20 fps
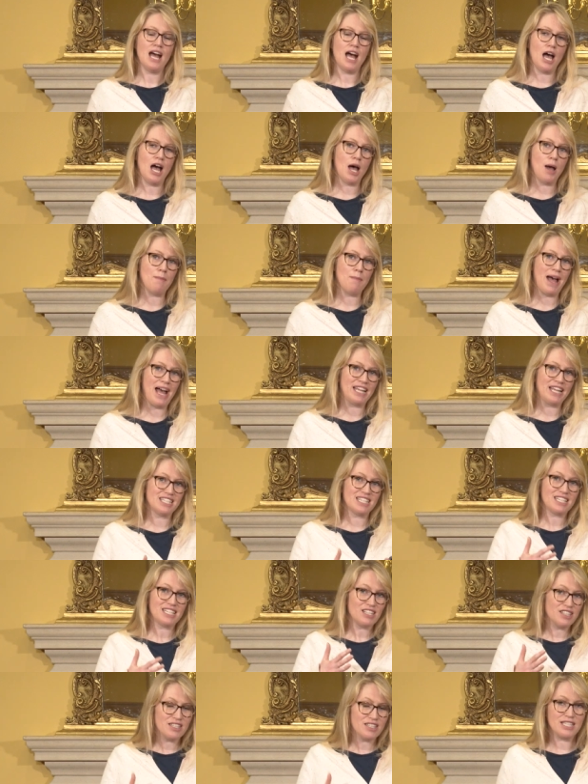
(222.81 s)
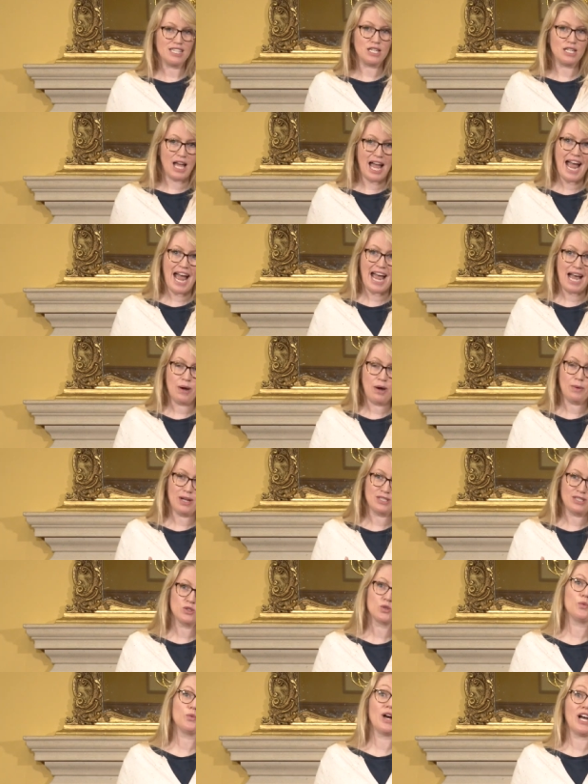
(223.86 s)
and consider how
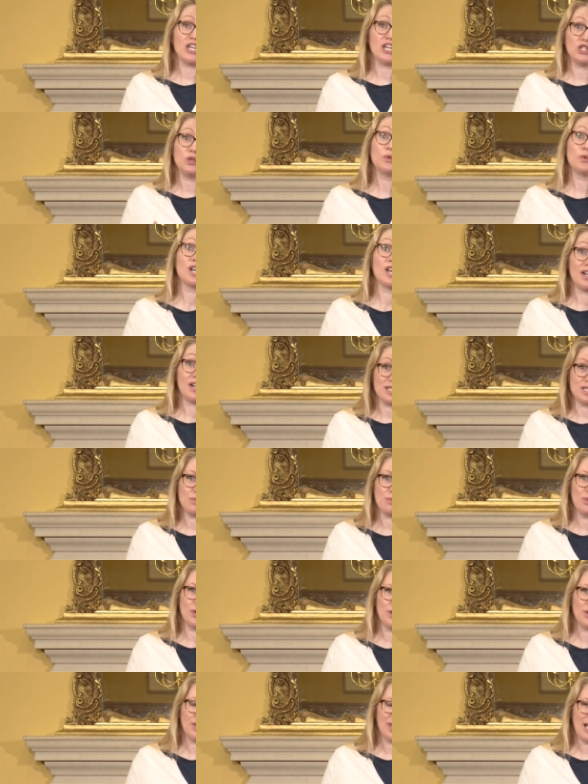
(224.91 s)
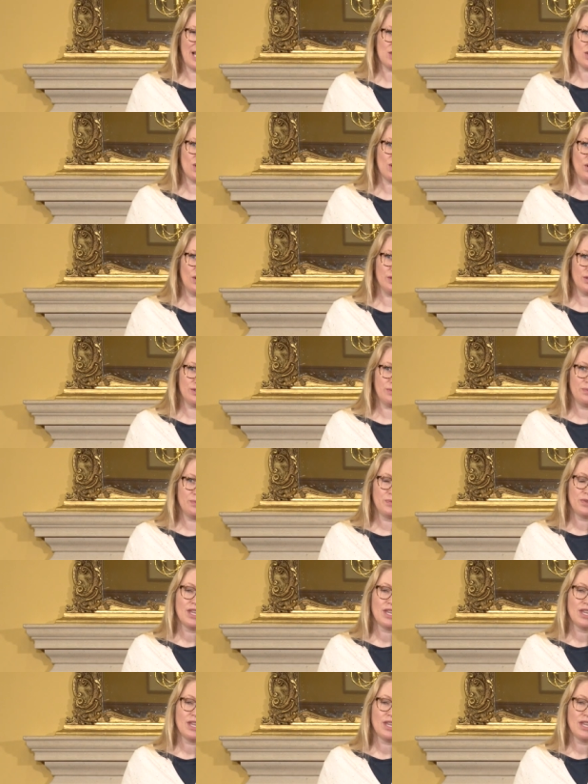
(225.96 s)
and where you would like to put that on.